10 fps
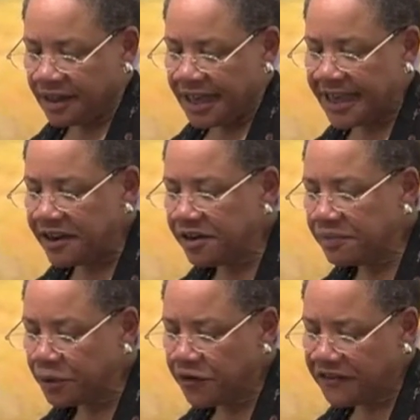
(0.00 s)
here
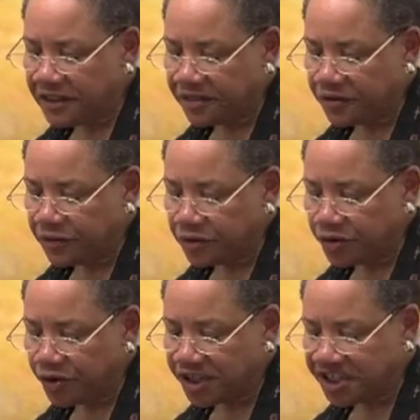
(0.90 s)
moving through
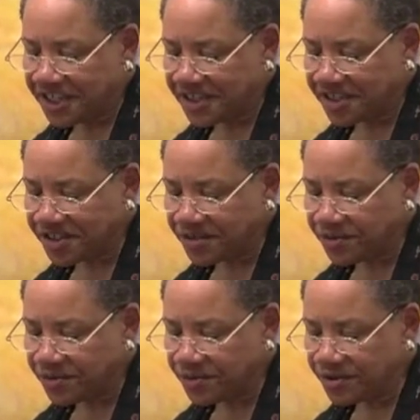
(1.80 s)
Dorchester,
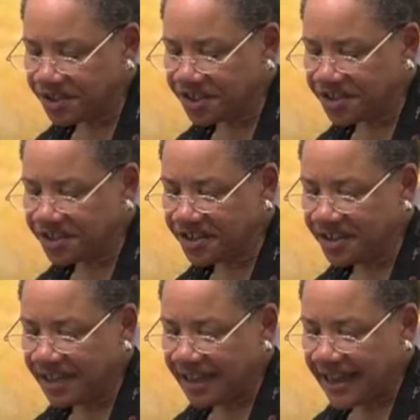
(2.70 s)
Worcester,
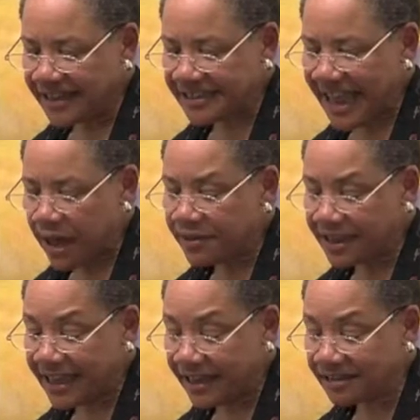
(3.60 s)
and
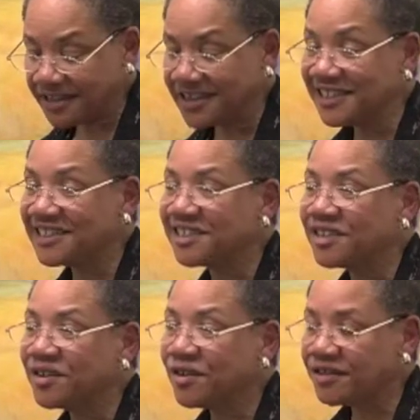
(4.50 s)
Talbot counties
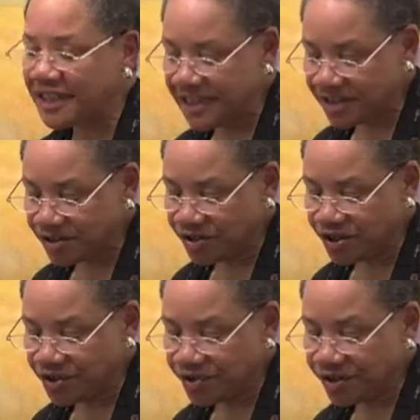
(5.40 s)
on the Eastern
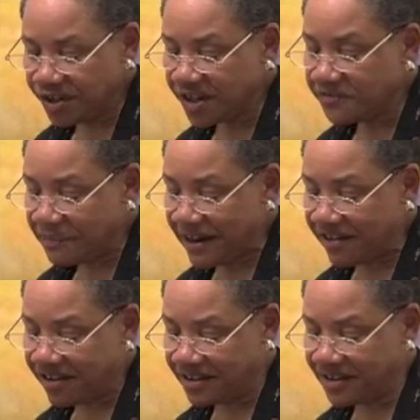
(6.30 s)
Shore of
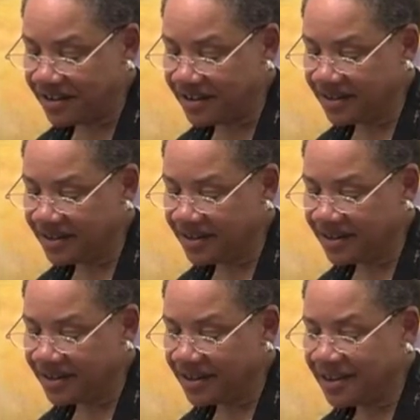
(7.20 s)
Maryland.
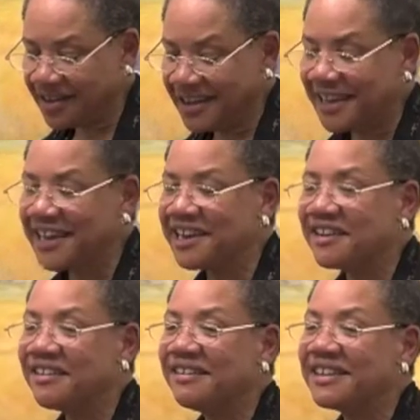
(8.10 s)

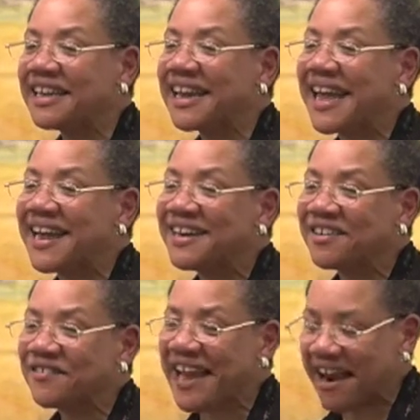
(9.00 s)
Here in the land
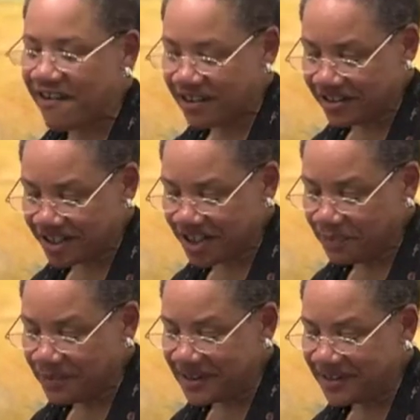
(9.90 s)
of Harriet
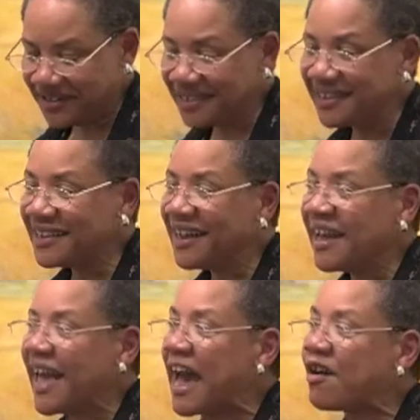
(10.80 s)
Tubman,
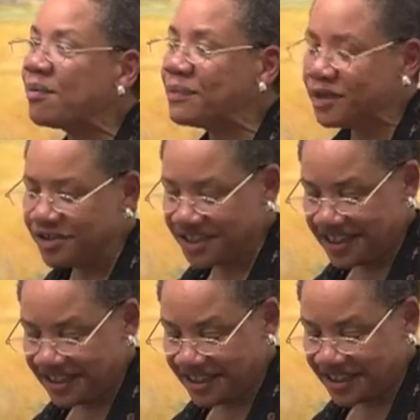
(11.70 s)
our
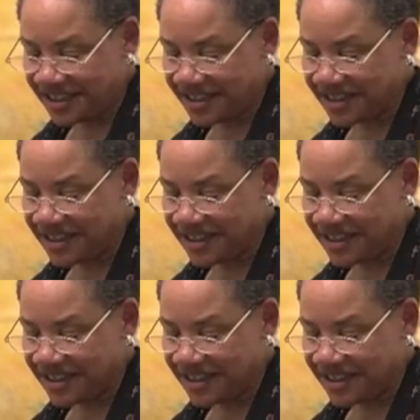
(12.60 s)
Moses.